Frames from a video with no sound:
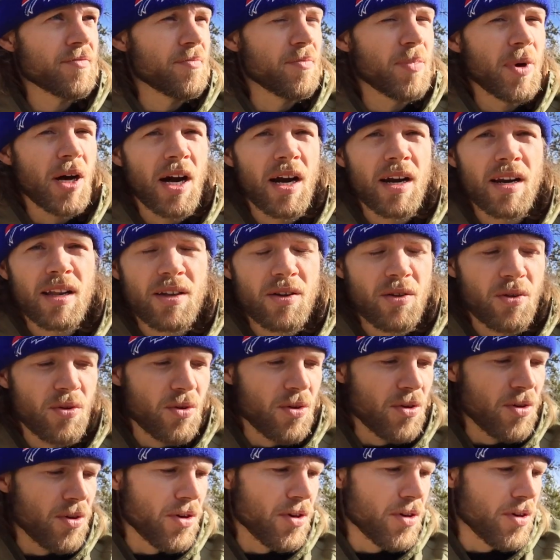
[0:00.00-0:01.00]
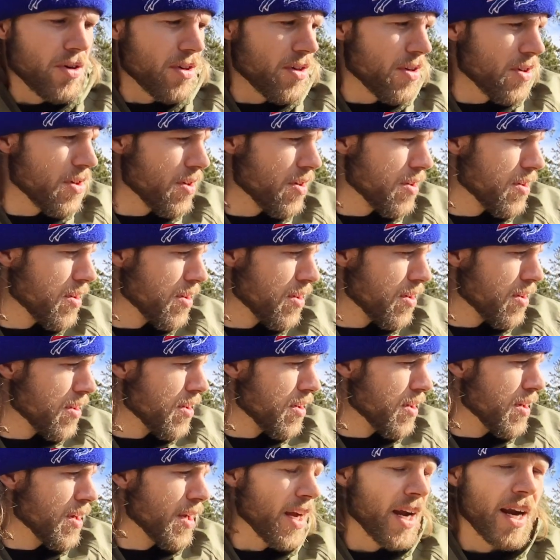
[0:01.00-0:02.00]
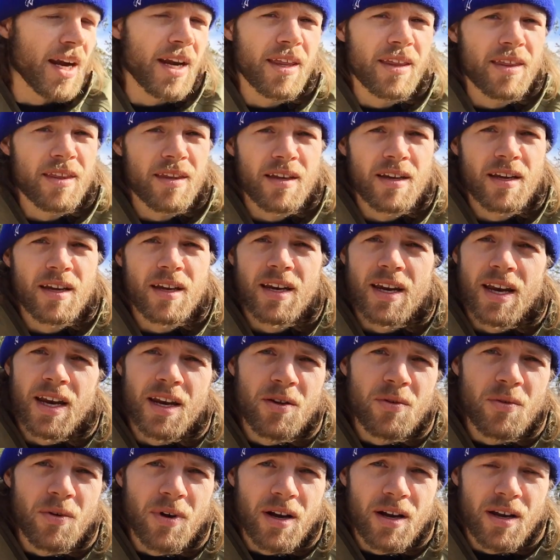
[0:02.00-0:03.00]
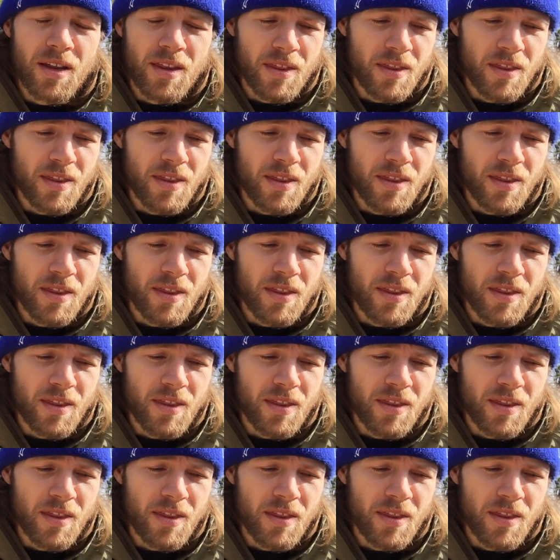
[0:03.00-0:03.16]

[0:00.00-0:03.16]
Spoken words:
body or anything in any way.